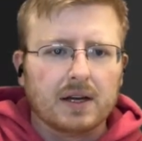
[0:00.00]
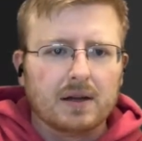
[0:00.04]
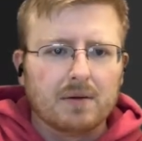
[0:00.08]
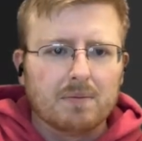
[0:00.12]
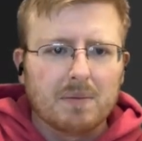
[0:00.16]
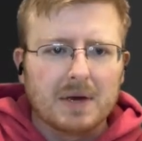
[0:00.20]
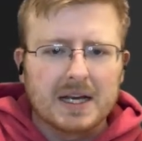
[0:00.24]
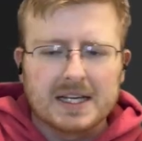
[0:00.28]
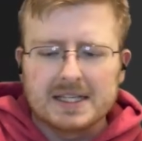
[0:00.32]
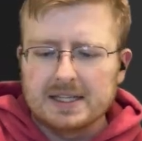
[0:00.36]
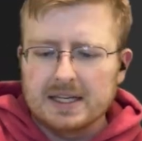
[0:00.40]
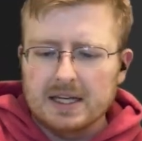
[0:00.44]

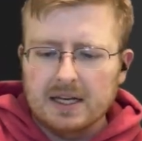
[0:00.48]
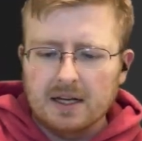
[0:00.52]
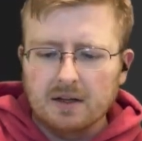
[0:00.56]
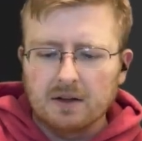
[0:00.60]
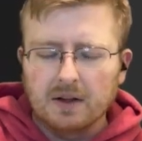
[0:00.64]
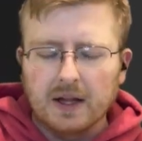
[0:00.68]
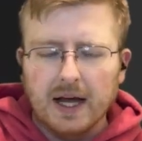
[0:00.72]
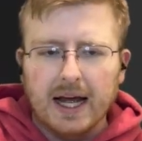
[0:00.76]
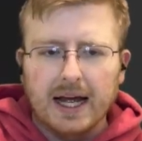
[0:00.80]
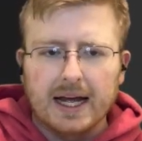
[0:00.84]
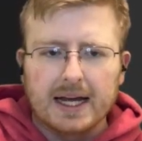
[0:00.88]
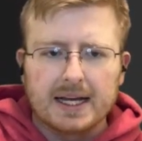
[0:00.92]
messy
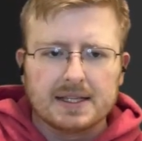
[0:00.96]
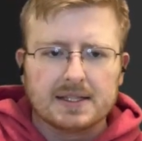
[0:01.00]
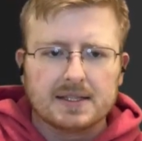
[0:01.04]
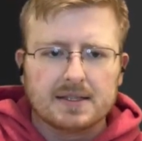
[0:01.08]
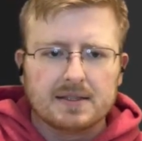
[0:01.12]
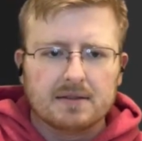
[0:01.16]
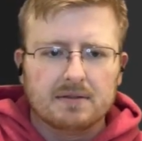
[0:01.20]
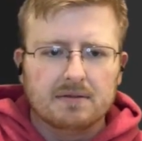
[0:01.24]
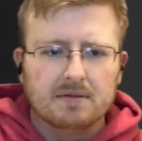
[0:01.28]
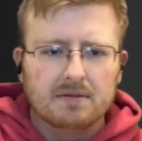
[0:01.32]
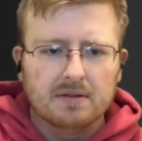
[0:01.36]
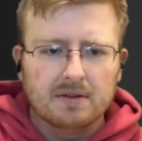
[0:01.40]

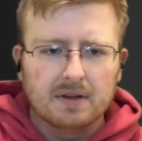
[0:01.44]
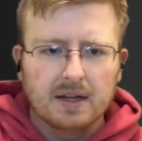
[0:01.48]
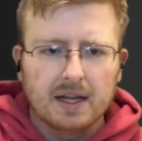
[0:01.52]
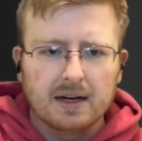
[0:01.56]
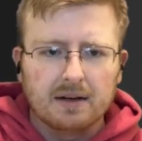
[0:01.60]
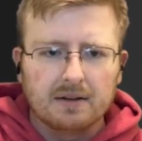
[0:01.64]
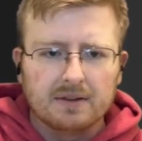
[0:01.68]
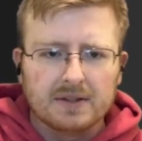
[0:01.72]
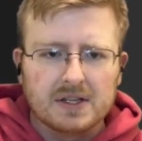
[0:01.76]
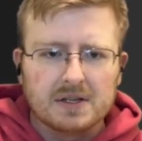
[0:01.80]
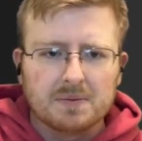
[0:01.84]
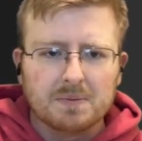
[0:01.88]
glass, and
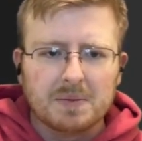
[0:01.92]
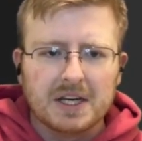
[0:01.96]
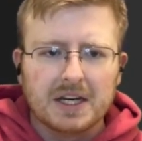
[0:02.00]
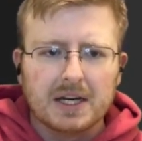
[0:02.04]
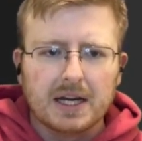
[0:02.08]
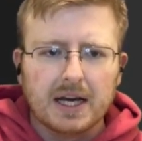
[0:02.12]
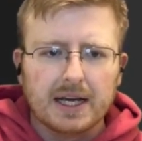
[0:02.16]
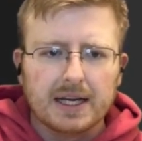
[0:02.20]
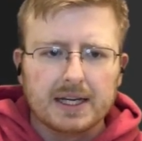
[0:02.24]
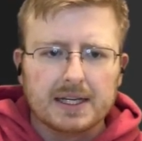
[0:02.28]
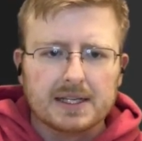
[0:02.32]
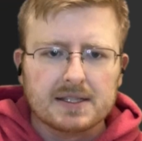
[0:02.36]
that'll just be
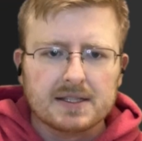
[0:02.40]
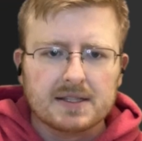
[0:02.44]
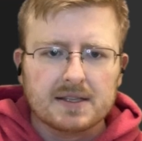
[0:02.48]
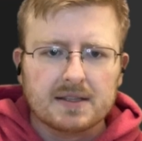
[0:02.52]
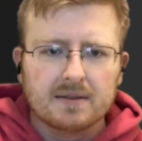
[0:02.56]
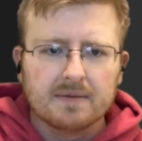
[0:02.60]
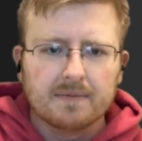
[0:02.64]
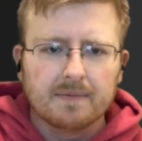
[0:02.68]
nice.